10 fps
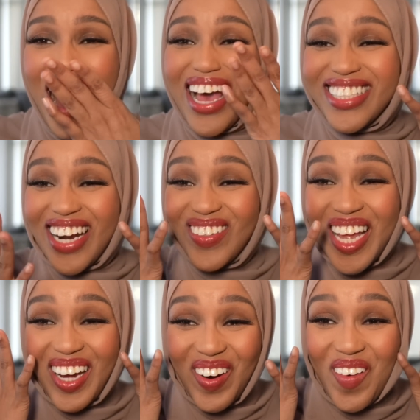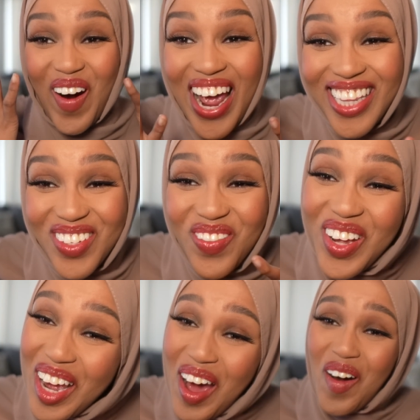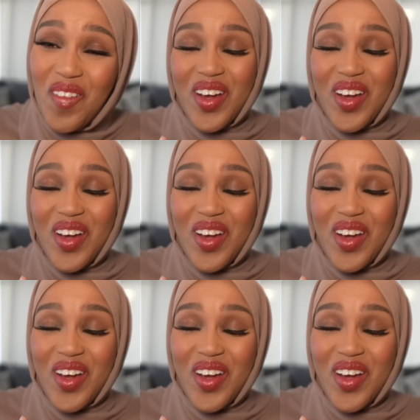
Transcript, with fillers: I said I was not gonna cry in this video. Oh